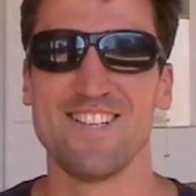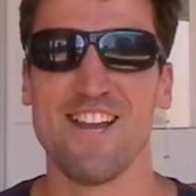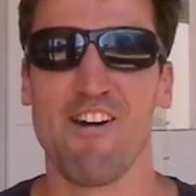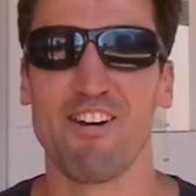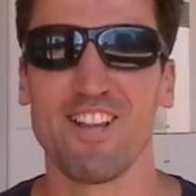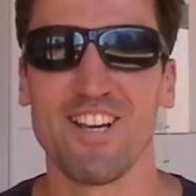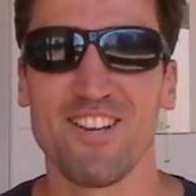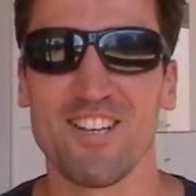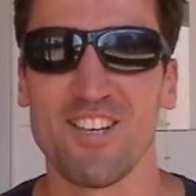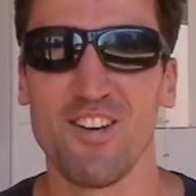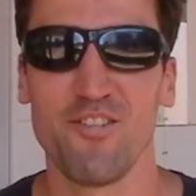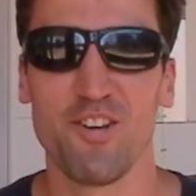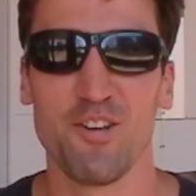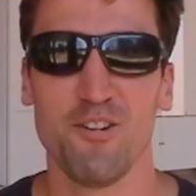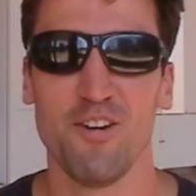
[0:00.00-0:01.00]
Now I'd like to
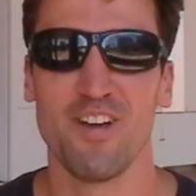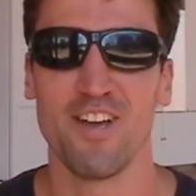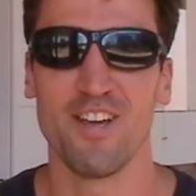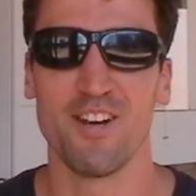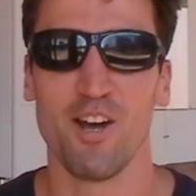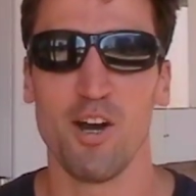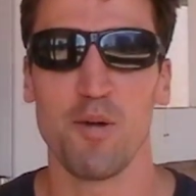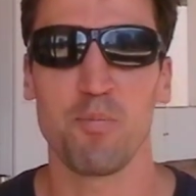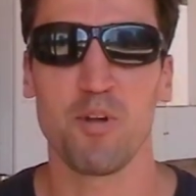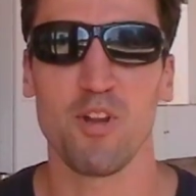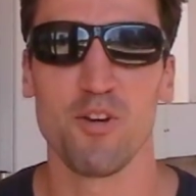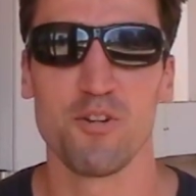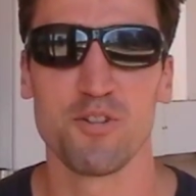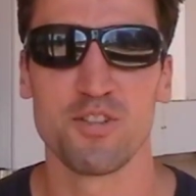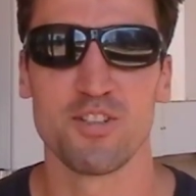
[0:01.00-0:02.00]
give you an
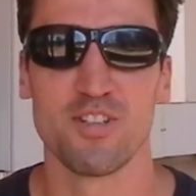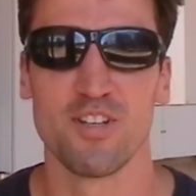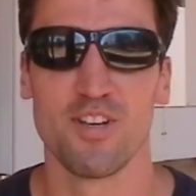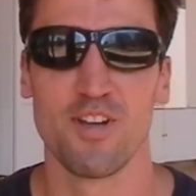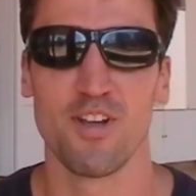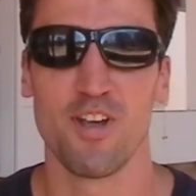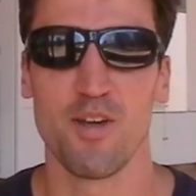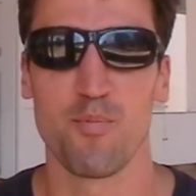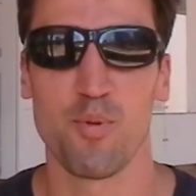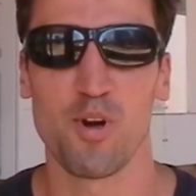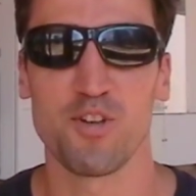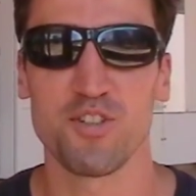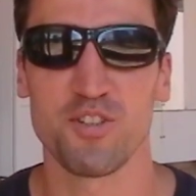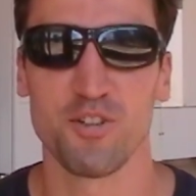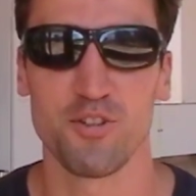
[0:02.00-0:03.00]
up-close and
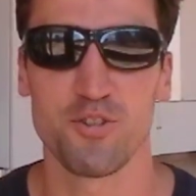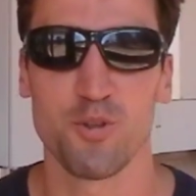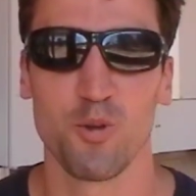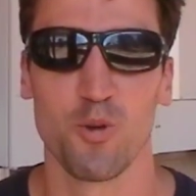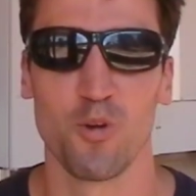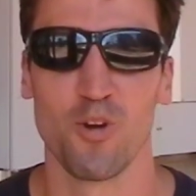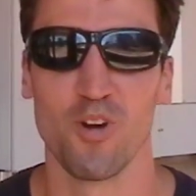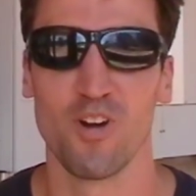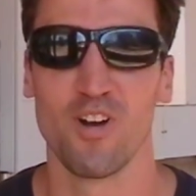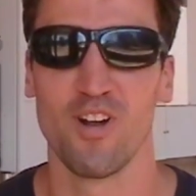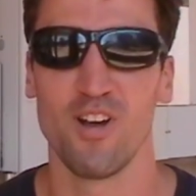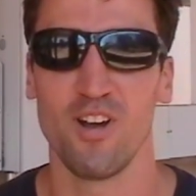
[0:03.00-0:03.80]
personal tour